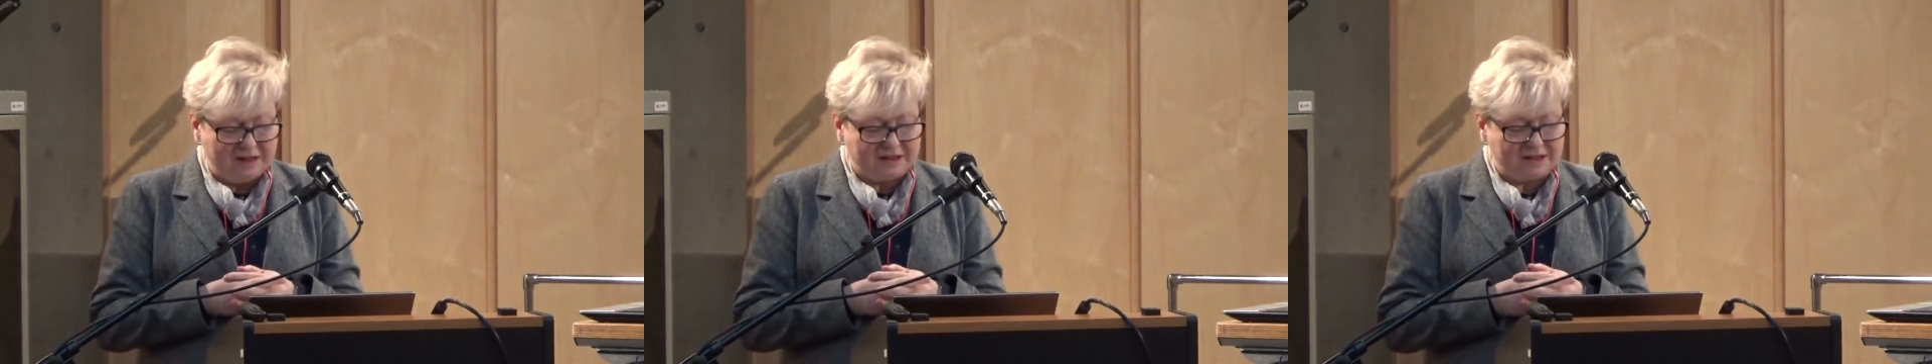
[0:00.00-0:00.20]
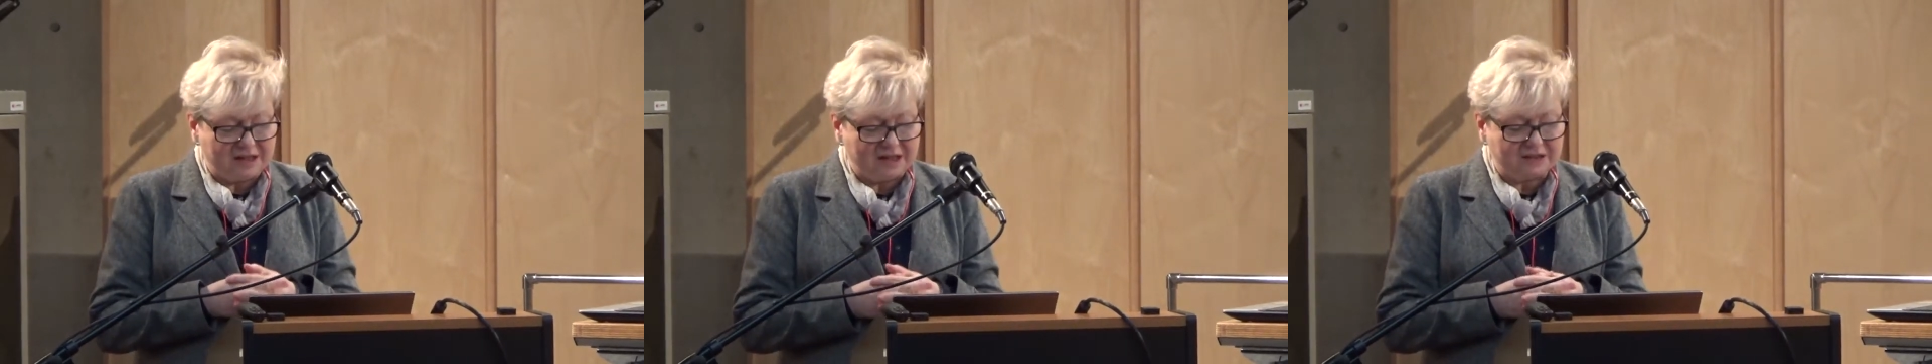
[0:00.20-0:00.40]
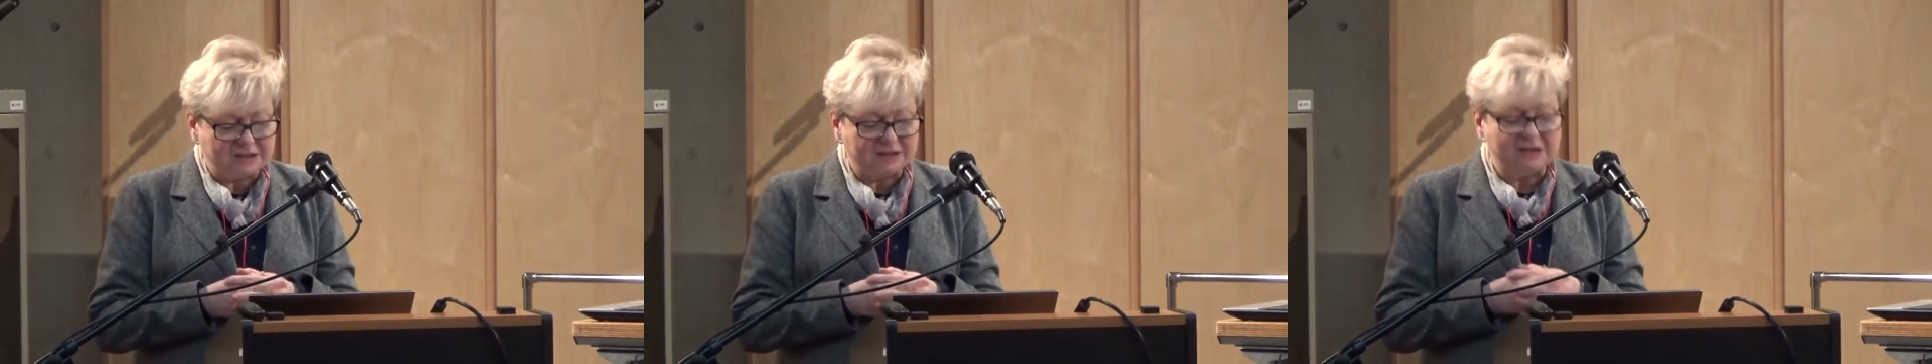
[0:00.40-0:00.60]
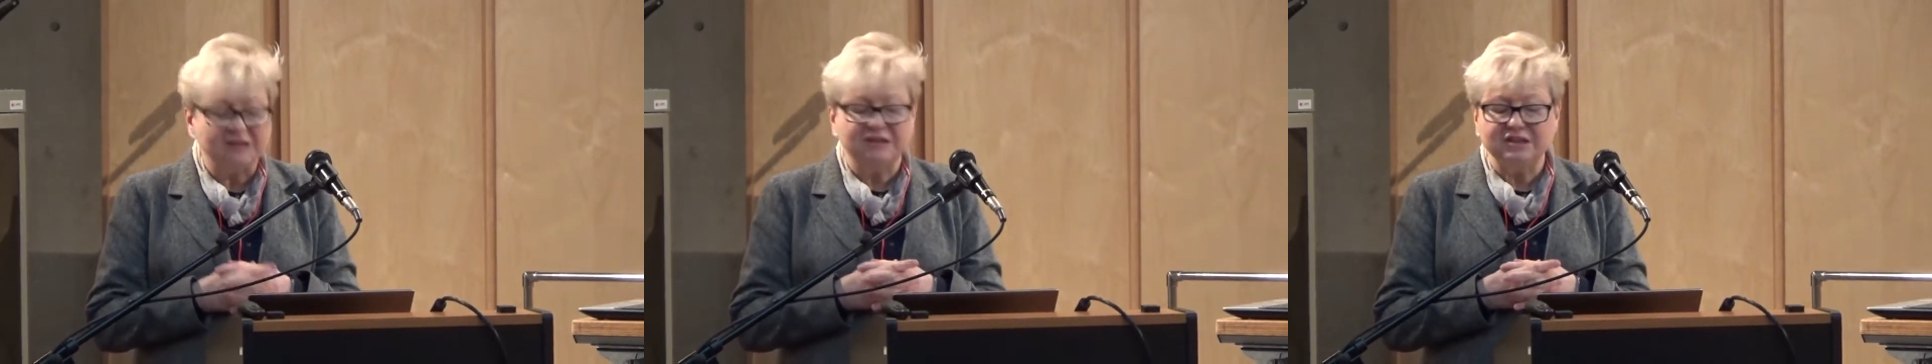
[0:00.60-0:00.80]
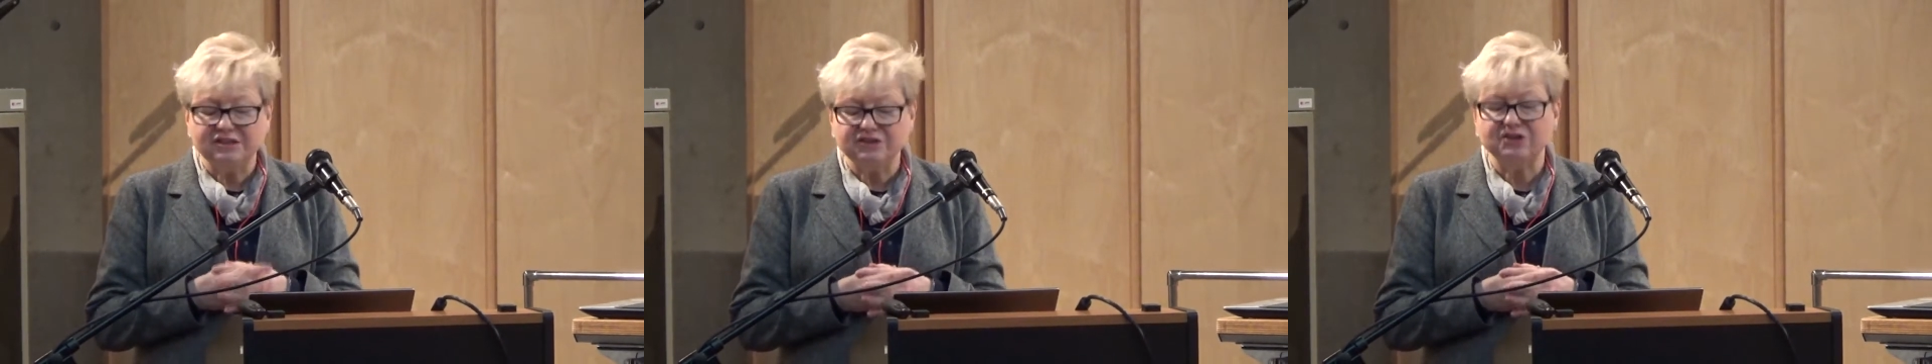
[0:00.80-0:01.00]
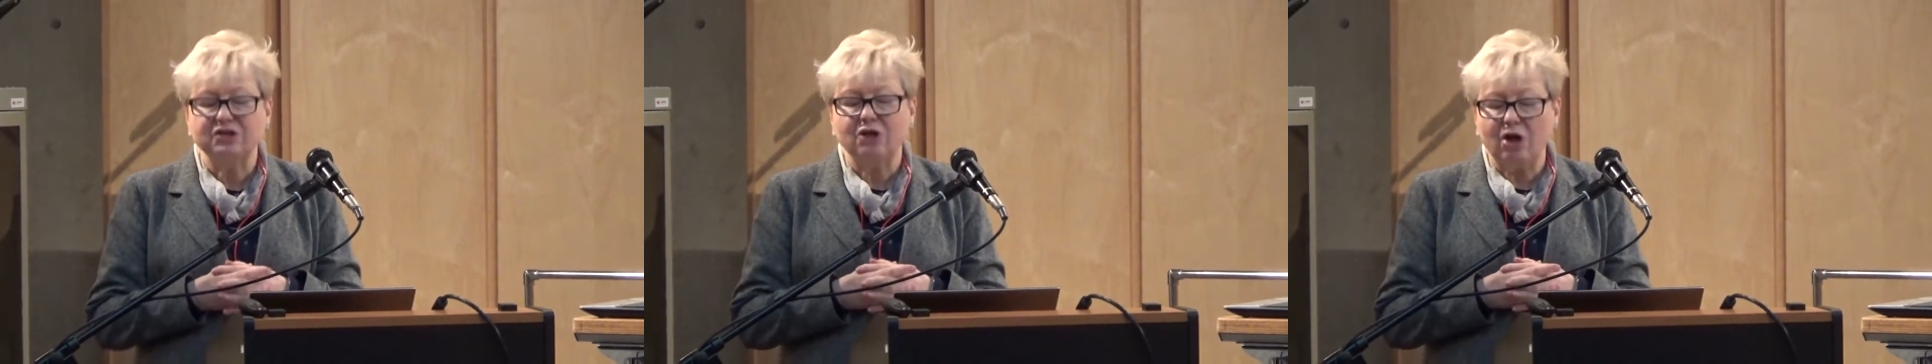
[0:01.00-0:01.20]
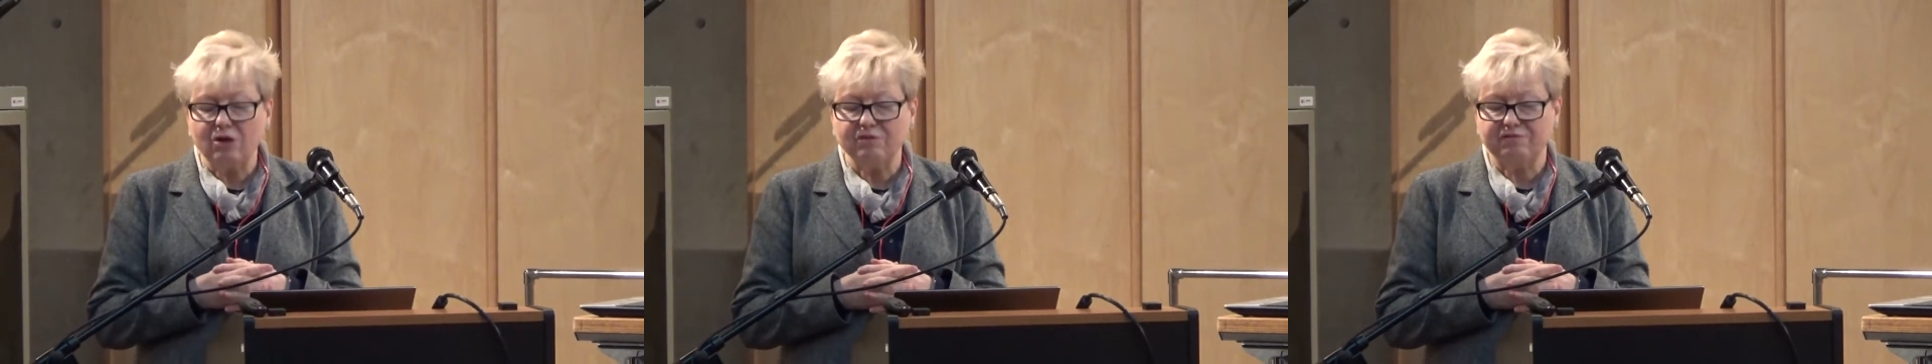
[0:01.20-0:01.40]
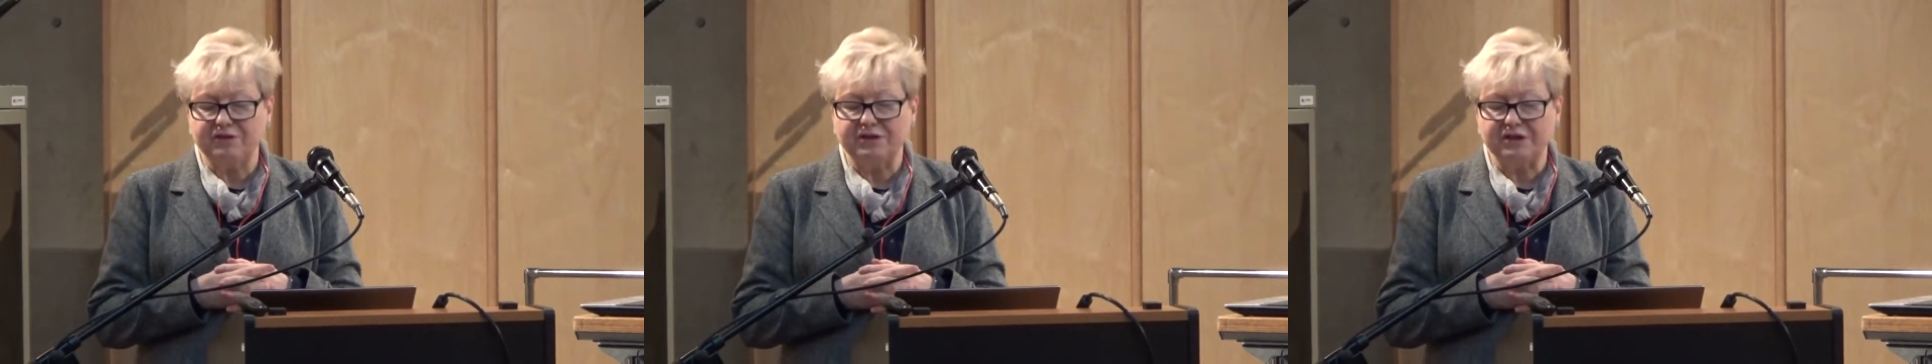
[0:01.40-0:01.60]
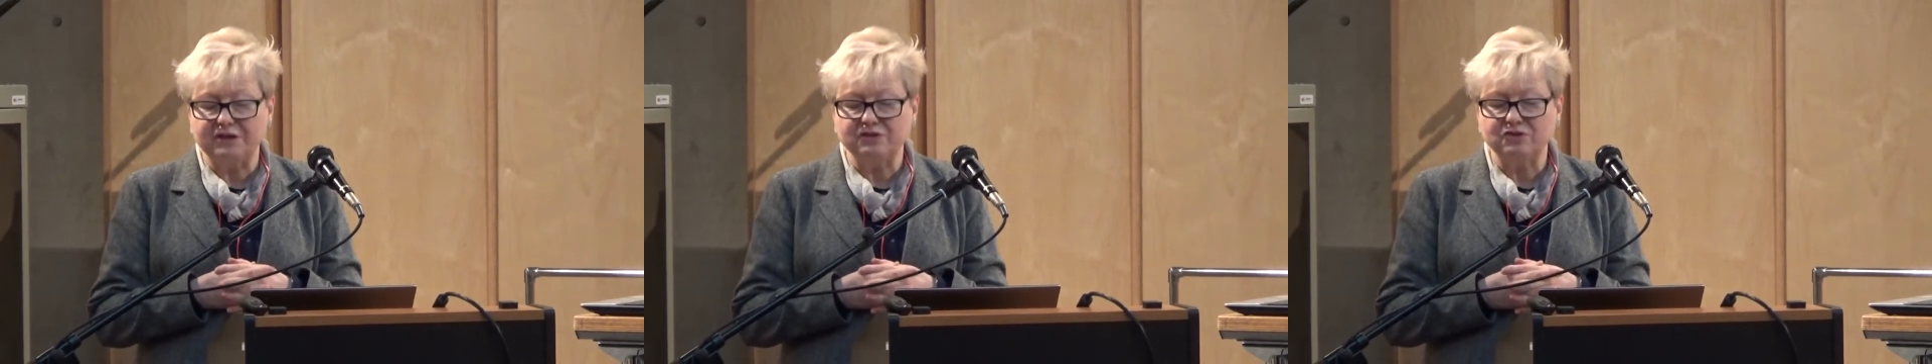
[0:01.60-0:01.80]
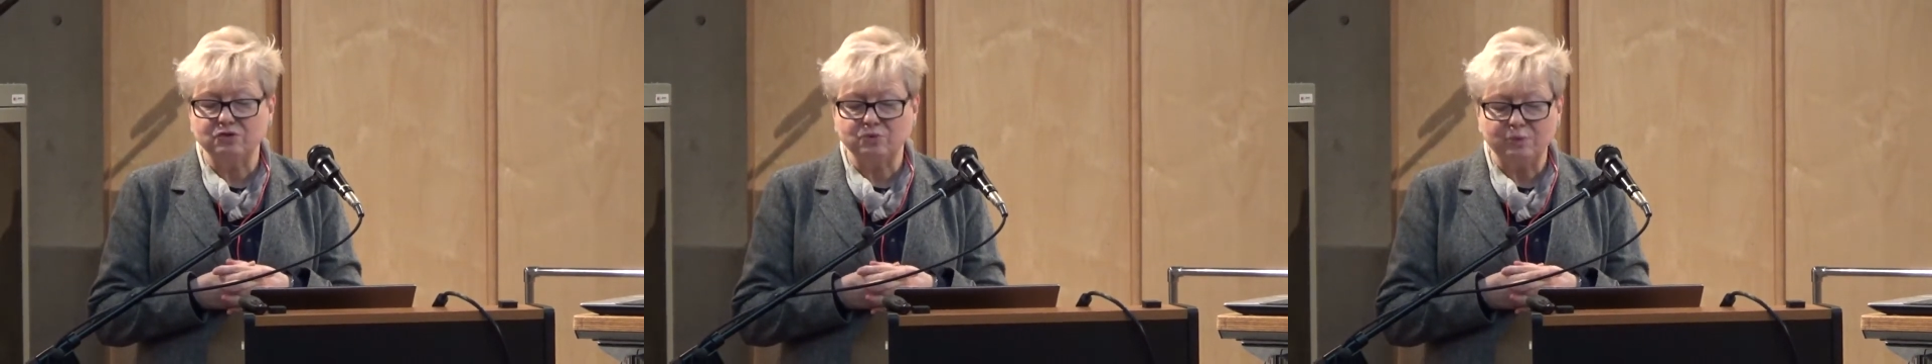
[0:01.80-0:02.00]
that this
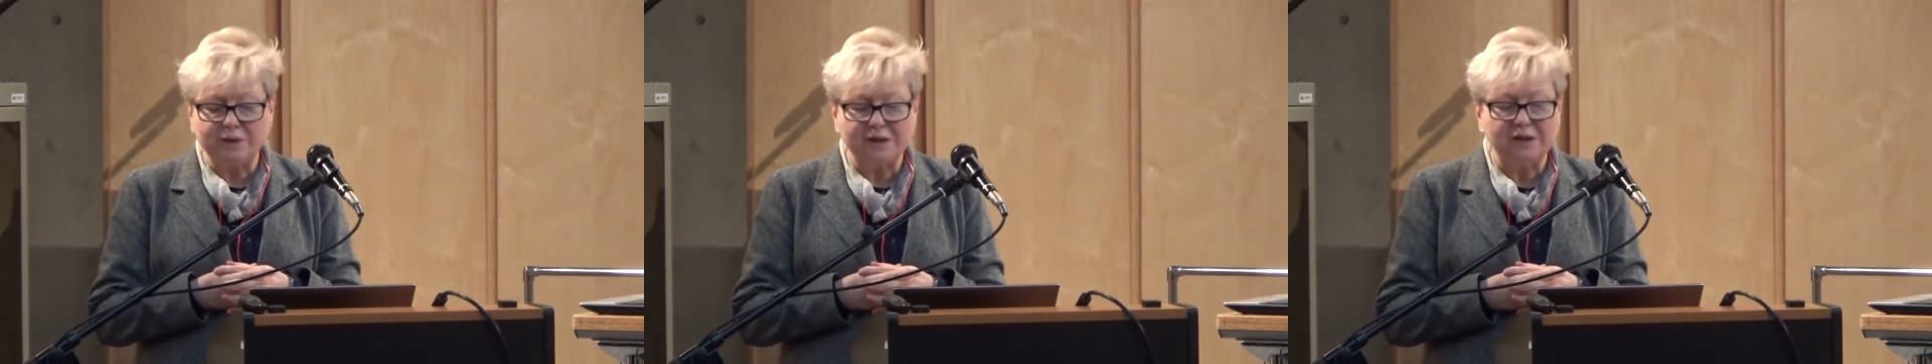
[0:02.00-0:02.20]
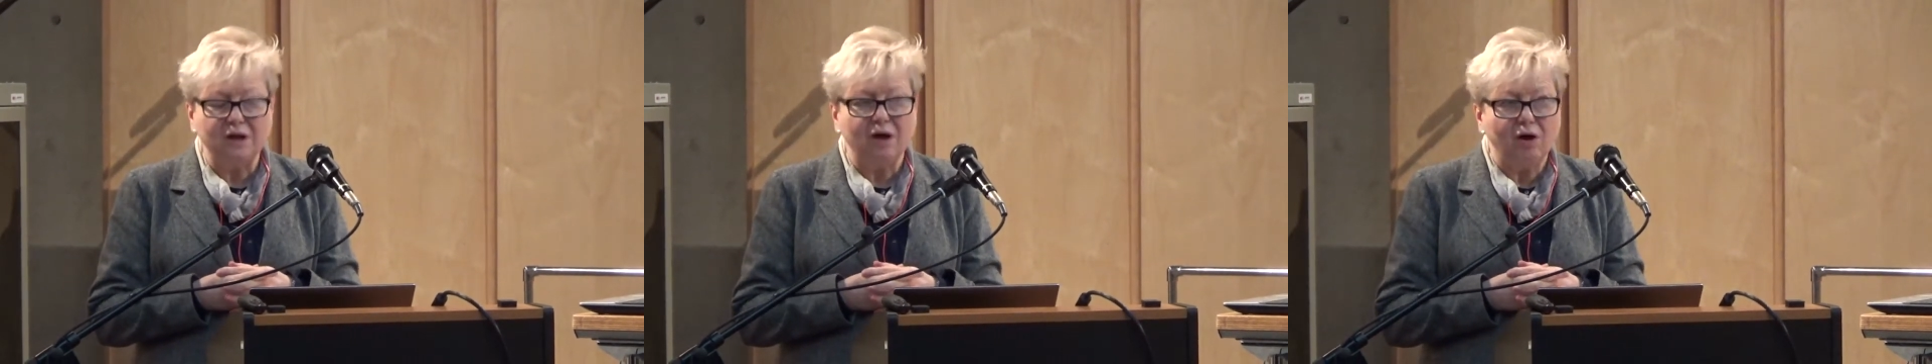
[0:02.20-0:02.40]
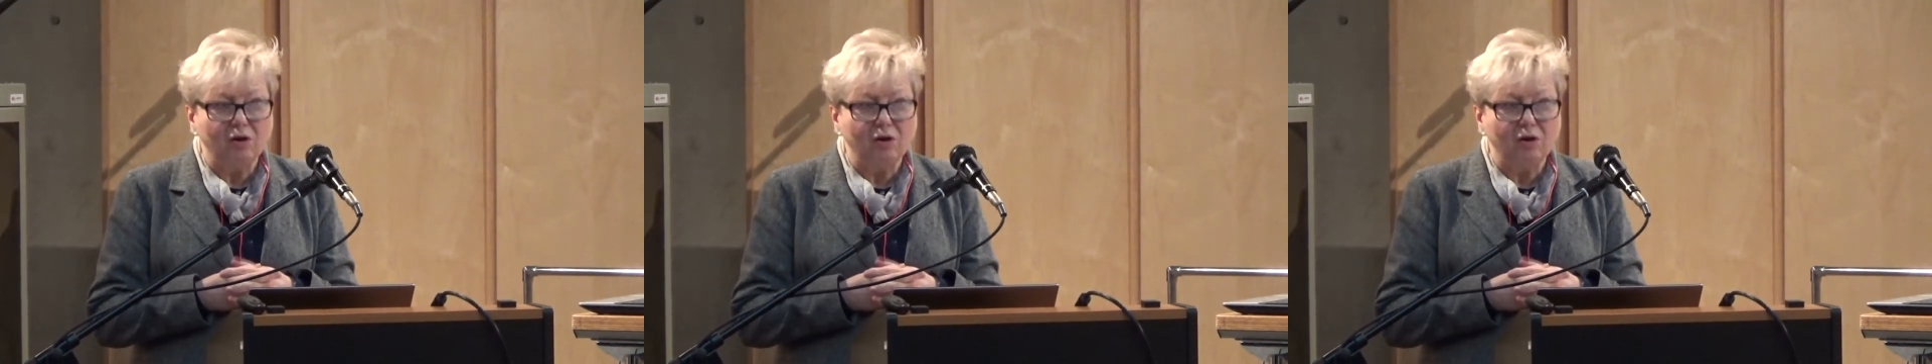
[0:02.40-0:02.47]
conference will